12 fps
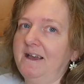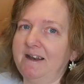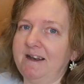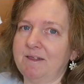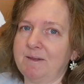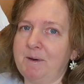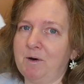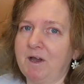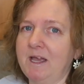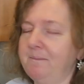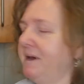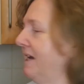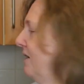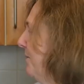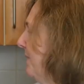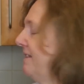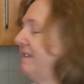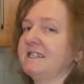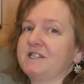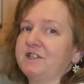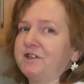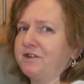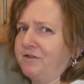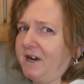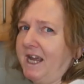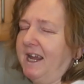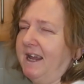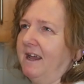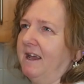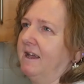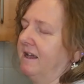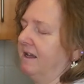Another pocket penguin, that's the three.